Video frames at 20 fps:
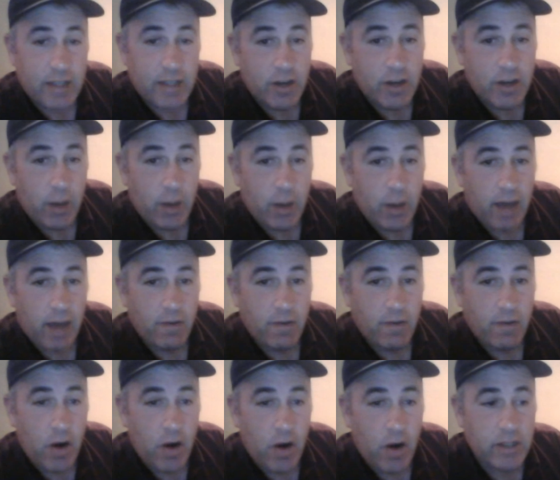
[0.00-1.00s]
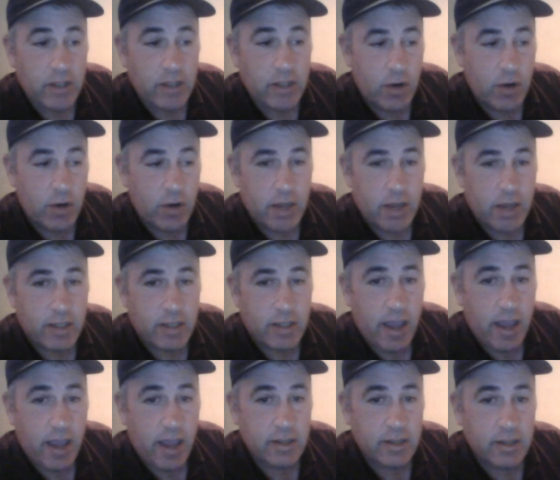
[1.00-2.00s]
year we had a very serious
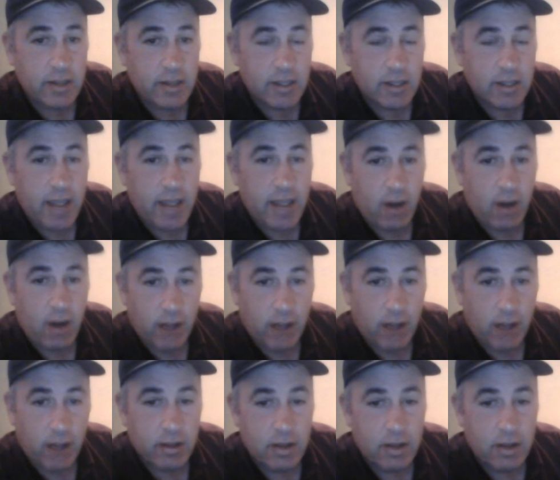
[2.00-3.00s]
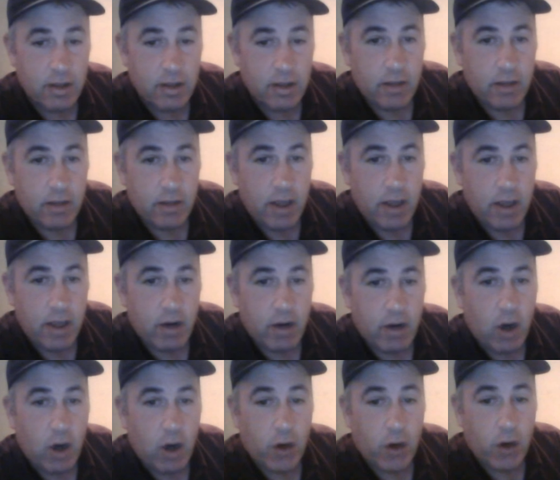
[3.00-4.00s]
case in Staten Island, the
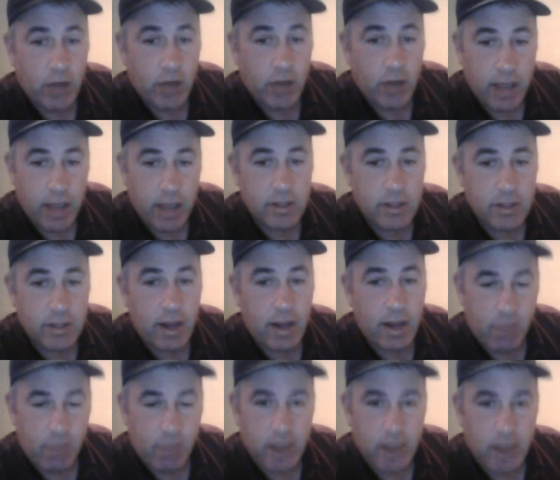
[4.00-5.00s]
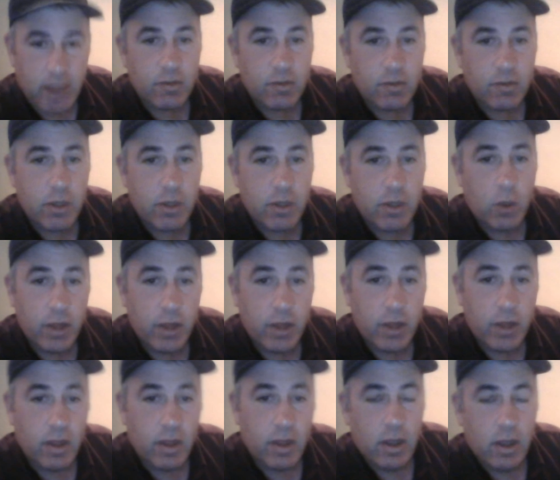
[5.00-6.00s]
Eric Garner case that everybody's familiar with.
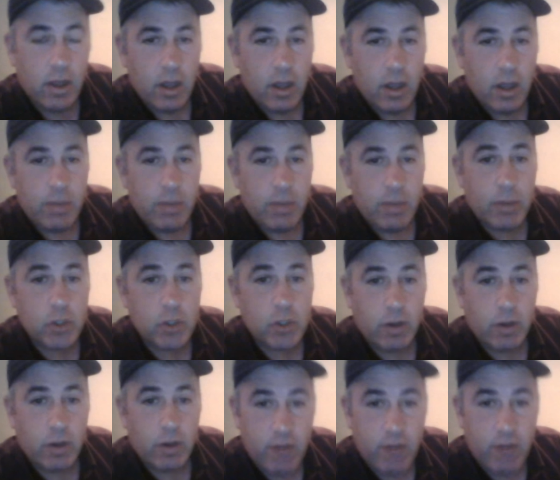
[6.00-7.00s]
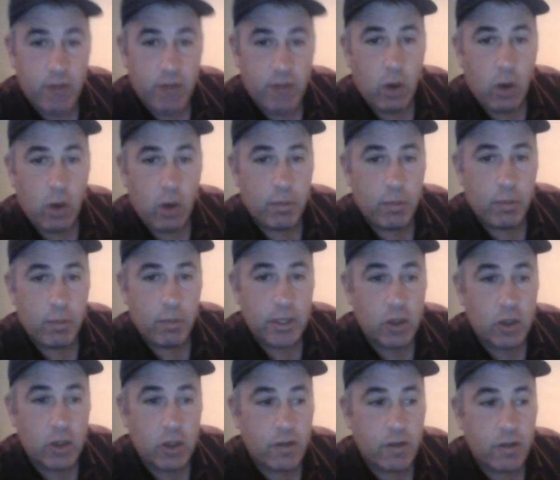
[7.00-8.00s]
People saw the video of a
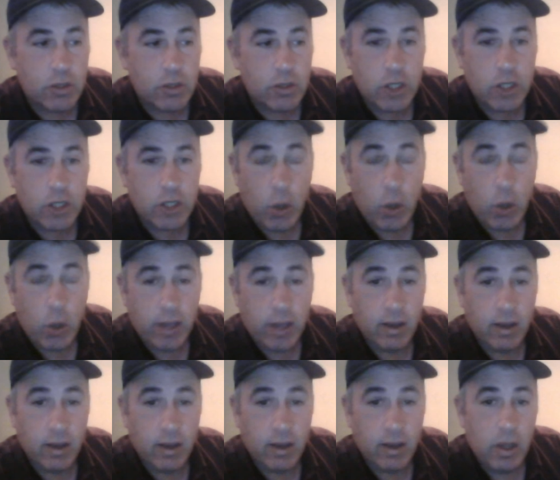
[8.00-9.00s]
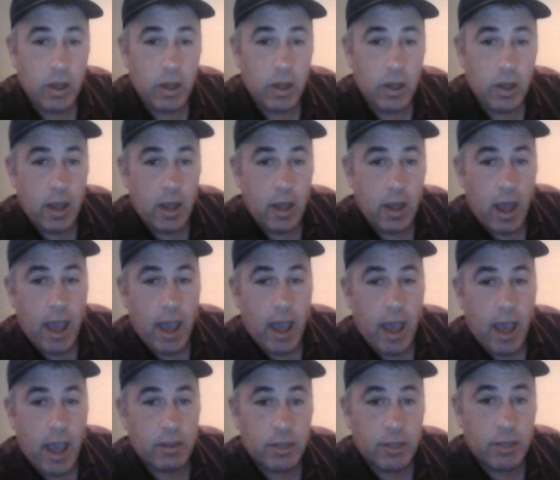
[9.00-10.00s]
police officer choking him,
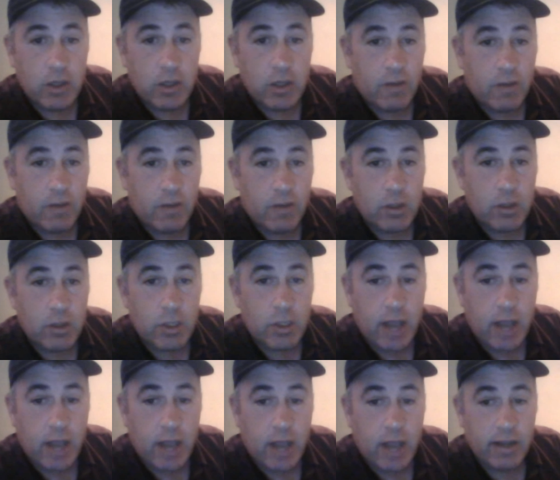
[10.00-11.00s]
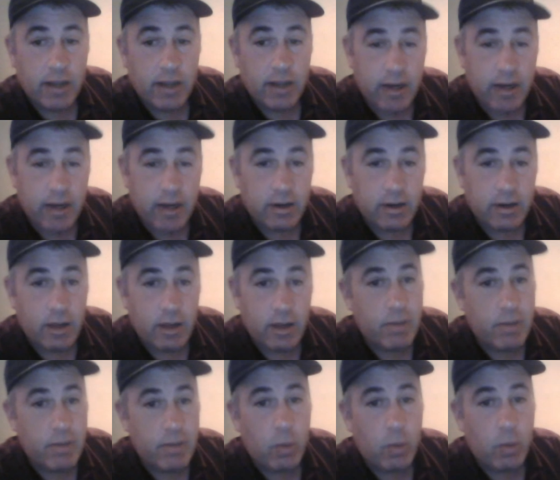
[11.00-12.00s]
and the police officer was not indicted,
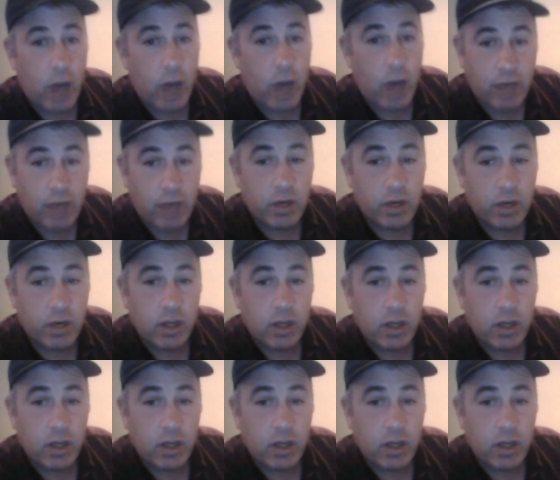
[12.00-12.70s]
and people were angry.